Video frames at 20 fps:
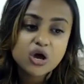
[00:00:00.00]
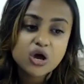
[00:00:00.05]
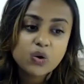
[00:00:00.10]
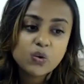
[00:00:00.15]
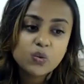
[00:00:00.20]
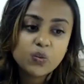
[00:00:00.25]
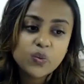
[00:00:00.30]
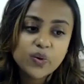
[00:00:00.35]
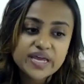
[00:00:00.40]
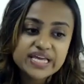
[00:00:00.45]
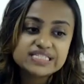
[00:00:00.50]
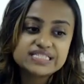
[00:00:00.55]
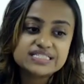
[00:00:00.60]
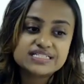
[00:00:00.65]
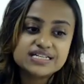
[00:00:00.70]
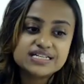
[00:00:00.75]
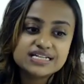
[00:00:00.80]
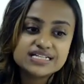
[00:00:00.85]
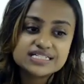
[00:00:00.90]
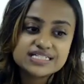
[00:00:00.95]

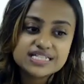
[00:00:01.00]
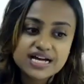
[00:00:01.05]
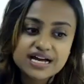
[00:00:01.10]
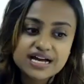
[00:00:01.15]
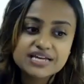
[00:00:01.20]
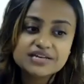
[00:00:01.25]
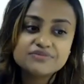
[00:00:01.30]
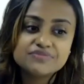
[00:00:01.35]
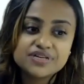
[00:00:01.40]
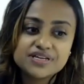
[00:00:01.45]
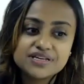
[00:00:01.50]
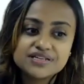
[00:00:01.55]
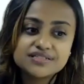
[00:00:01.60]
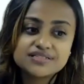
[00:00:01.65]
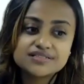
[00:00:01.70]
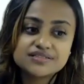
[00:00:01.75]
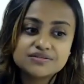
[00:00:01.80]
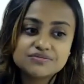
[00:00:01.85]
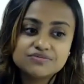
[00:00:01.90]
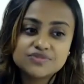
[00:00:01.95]
wasting time is
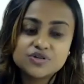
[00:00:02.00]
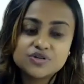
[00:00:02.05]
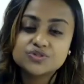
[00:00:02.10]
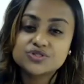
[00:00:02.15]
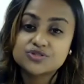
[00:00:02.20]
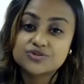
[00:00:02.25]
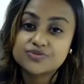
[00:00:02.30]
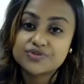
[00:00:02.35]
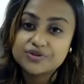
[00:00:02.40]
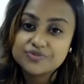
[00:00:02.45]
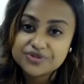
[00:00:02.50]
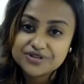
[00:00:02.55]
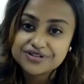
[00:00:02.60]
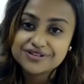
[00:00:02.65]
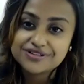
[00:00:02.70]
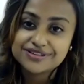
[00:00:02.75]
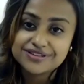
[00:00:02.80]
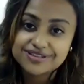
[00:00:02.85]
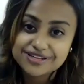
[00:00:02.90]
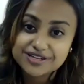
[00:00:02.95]
the most
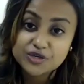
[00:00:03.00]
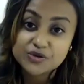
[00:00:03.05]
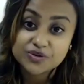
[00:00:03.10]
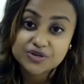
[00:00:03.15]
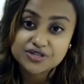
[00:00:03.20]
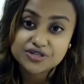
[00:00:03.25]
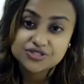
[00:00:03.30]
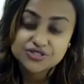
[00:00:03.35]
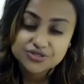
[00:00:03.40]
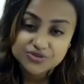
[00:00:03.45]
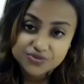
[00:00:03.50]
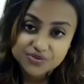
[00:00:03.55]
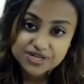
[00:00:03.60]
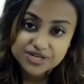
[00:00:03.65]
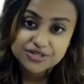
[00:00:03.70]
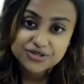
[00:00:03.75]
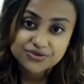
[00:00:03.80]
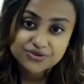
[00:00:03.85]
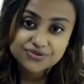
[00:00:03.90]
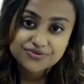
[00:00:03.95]
criminal thing you can do
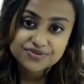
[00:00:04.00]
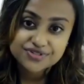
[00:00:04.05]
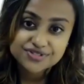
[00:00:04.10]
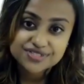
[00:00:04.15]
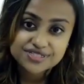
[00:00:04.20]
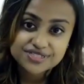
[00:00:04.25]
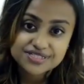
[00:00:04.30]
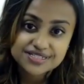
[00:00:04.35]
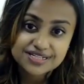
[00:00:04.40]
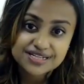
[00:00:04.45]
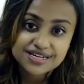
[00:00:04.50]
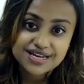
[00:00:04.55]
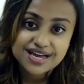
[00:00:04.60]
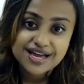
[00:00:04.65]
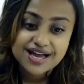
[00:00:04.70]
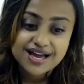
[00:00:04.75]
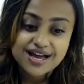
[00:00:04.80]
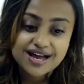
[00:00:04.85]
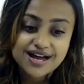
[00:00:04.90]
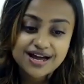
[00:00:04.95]
at university.
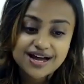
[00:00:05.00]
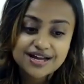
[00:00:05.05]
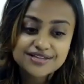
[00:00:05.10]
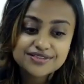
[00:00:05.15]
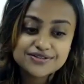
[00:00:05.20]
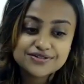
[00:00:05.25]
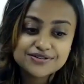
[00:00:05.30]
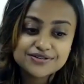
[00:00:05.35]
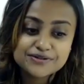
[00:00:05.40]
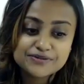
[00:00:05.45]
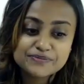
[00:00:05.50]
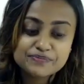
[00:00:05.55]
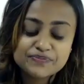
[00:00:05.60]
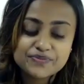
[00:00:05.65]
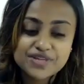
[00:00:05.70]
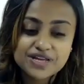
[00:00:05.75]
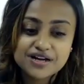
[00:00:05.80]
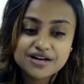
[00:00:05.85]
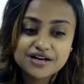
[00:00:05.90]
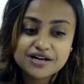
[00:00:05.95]
Either
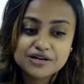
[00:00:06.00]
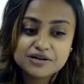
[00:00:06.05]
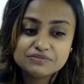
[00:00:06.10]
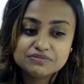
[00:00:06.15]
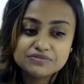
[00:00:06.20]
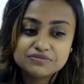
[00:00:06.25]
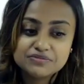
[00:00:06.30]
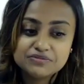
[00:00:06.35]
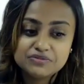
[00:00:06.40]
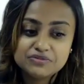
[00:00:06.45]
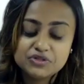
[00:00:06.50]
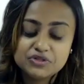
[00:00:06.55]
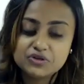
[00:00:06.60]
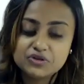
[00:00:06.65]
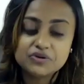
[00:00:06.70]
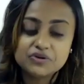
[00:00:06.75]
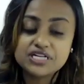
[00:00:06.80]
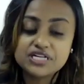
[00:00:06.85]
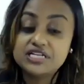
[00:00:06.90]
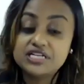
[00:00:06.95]

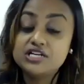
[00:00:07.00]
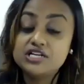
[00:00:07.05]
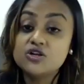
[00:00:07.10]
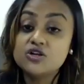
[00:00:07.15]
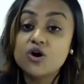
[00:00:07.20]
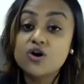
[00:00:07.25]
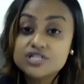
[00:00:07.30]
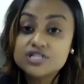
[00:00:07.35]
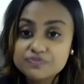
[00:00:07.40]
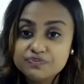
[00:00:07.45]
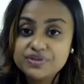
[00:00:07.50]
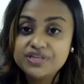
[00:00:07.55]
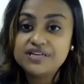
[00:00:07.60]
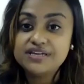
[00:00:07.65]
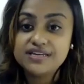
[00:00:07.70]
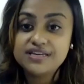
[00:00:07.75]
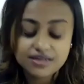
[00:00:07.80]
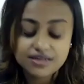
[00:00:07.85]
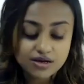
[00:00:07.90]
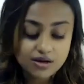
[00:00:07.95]
it need not
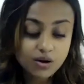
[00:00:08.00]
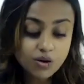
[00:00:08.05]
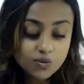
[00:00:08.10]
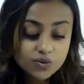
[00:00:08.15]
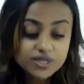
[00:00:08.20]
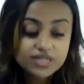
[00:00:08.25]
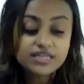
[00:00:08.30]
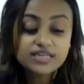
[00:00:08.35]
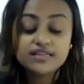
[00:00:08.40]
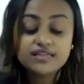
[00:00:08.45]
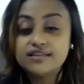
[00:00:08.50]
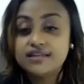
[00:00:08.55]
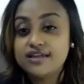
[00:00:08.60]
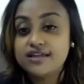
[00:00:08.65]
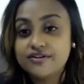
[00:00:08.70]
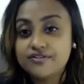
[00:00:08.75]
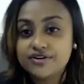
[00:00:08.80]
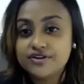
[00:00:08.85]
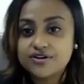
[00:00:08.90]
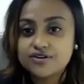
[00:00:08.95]
be only in the
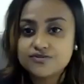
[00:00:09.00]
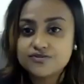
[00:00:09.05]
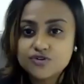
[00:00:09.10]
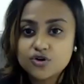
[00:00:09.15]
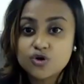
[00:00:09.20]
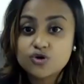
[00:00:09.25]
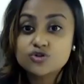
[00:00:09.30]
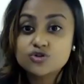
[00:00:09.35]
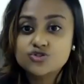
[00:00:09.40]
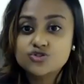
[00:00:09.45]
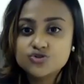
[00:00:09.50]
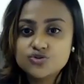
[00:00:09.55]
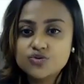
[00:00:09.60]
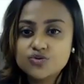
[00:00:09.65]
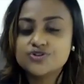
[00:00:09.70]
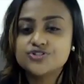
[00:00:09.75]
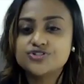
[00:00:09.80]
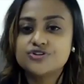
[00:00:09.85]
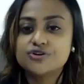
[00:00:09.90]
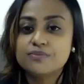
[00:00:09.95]
area of law. Do
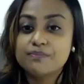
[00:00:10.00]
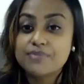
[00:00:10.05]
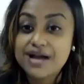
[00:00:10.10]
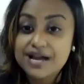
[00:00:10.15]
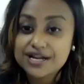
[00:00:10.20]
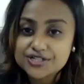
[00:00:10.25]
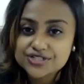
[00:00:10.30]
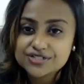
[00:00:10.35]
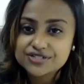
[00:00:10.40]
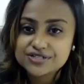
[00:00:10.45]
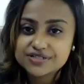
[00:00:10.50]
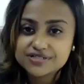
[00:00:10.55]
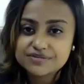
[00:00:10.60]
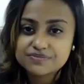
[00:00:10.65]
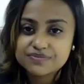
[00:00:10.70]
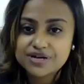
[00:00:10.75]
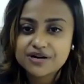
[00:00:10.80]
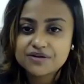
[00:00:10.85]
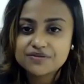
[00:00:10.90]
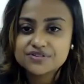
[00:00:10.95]
what you're passionate
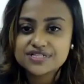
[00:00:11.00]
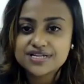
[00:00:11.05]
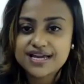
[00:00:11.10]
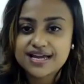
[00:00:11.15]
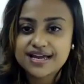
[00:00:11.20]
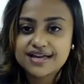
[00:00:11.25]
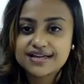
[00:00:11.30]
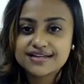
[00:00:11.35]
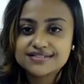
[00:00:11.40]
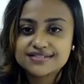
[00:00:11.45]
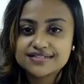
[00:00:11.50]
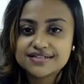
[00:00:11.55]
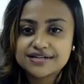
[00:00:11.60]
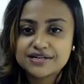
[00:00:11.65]
about, and